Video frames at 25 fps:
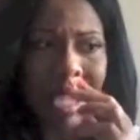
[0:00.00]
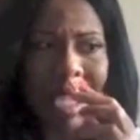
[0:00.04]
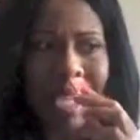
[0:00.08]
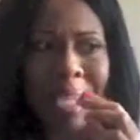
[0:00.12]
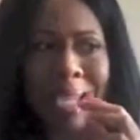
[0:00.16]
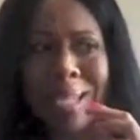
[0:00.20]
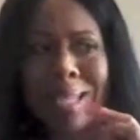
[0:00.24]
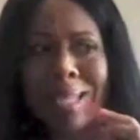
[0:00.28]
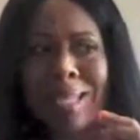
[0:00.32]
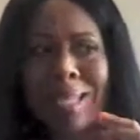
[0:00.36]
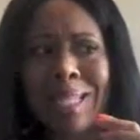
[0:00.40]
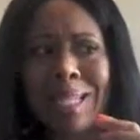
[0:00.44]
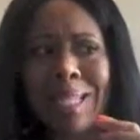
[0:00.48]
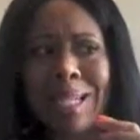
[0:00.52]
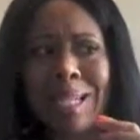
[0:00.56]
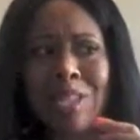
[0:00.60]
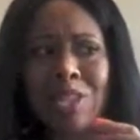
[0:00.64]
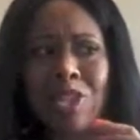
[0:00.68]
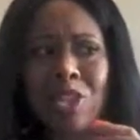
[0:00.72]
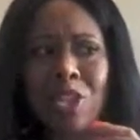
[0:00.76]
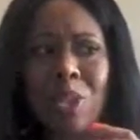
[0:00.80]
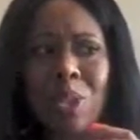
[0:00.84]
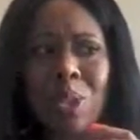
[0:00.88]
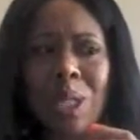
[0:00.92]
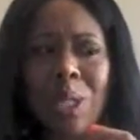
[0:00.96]
And then I
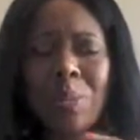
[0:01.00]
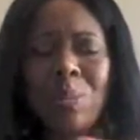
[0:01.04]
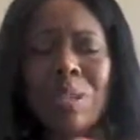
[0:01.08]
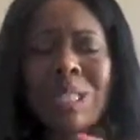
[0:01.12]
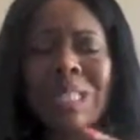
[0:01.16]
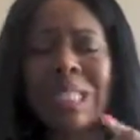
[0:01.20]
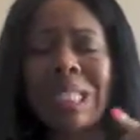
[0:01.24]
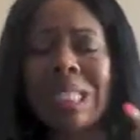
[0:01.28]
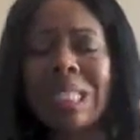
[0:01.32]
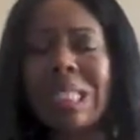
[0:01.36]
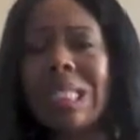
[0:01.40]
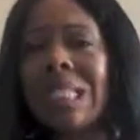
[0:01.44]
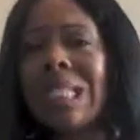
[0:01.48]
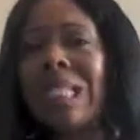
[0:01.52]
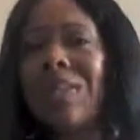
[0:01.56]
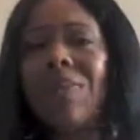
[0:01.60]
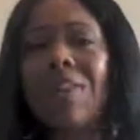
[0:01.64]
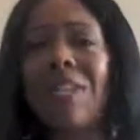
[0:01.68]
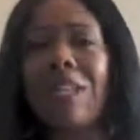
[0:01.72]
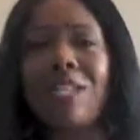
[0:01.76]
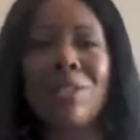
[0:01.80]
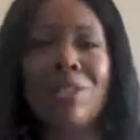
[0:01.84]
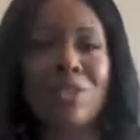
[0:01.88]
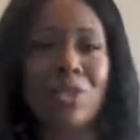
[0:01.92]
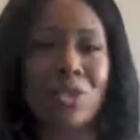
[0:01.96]
was
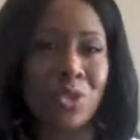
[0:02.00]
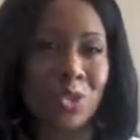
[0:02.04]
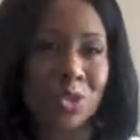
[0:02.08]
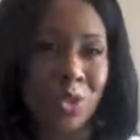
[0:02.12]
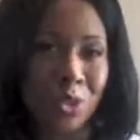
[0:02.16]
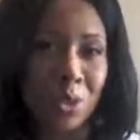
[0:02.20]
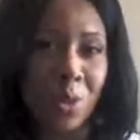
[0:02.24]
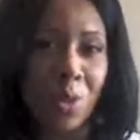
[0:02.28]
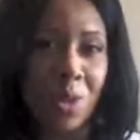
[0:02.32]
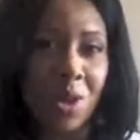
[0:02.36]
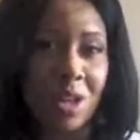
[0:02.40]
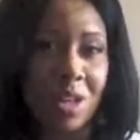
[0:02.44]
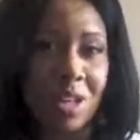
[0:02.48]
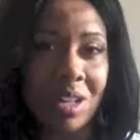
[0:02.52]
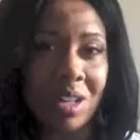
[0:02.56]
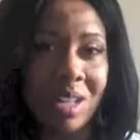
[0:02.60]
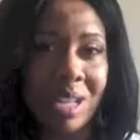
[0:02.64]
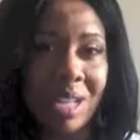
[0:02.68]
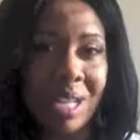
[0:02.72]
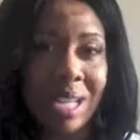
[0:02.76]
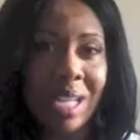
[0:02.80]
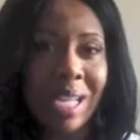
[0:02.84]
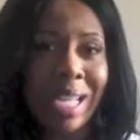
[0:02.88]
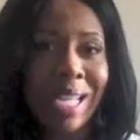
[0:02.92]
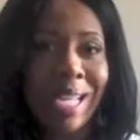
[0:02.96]
leaving the store,
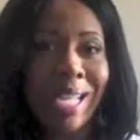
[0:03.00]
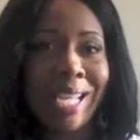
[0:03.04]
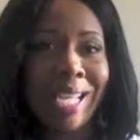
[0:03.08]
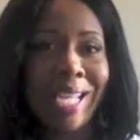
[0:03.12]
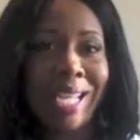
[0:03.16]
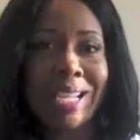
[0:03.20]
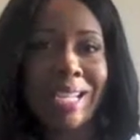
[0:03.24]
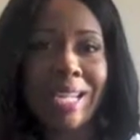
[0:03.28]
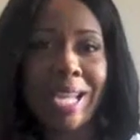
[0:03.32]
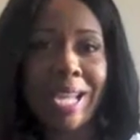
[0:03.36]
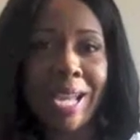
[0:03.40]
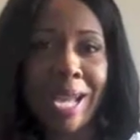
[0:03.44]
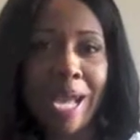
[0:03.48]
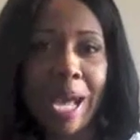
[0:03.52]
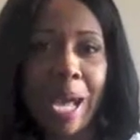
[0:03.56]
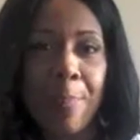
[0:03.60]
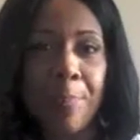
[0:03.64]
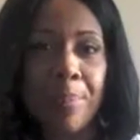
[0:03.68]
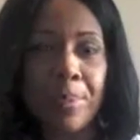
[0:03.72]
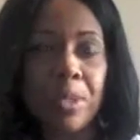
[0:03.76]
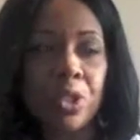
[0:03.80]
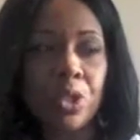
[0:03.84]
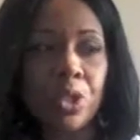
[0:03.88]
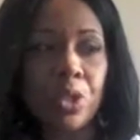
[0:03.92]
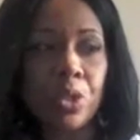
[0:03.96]
and I
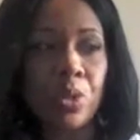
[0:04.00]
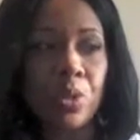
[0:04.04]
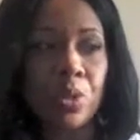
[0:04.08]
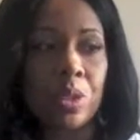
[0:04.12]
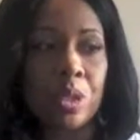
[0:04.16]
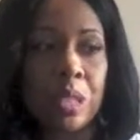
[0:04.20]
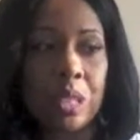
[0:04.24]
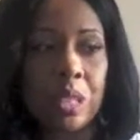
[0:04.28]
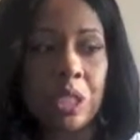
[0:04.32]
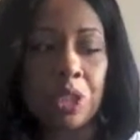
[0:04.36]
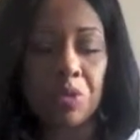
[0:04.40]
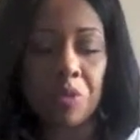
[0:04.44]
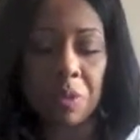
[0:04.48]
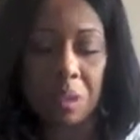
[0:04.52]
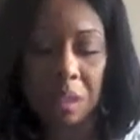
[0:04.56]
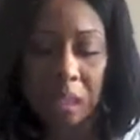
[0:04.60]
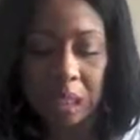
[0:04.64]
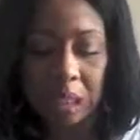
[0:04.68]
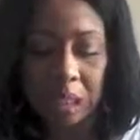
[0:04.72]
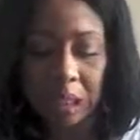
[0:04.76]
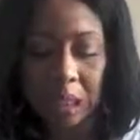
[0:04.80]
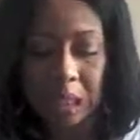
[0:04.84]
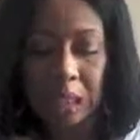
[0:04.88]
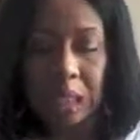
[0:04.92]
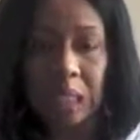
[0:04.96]
happened to
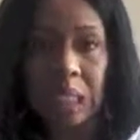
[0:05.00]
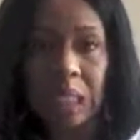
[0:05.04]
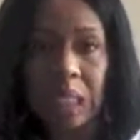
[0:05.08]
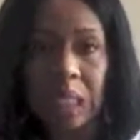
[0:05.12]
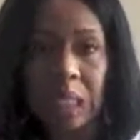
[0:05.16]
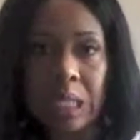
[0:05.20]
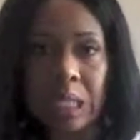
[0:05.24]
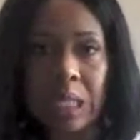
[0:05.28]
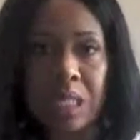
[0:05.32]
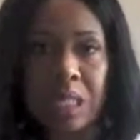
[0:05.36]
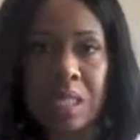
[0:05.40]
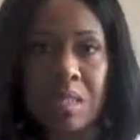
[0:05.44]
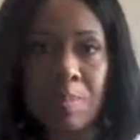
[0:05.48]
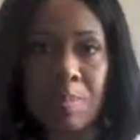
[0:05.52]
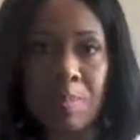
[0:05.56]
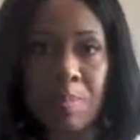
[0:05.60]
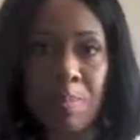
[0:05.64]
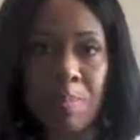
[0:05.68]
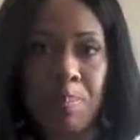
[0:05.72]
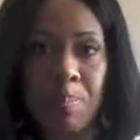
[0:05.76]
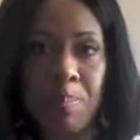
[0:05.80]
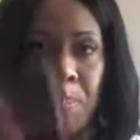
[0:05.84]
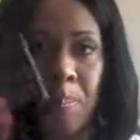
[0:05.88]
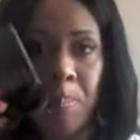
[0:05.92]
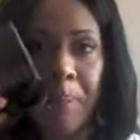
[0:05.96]
literally see this
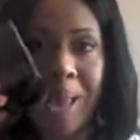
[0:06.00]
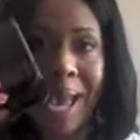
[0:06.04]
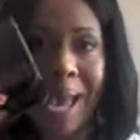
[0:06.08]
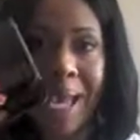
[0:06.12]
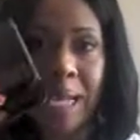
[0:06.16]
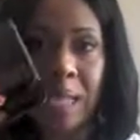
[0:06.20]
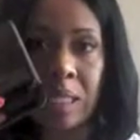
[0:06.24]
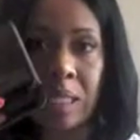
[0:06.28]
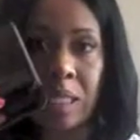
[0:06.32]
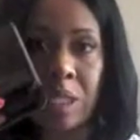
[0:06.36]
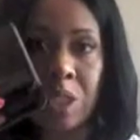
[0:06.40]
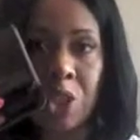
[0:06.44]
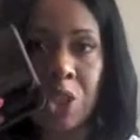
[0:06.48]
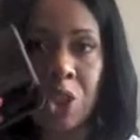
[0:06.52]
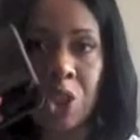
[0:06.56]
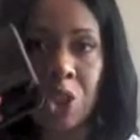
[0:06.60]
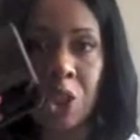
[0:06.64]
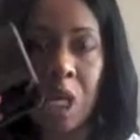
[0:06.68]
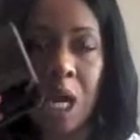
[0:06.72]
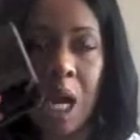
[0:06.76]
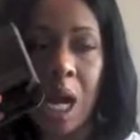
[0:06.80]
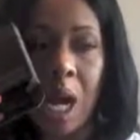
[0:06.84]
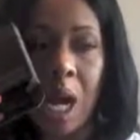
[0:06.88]
package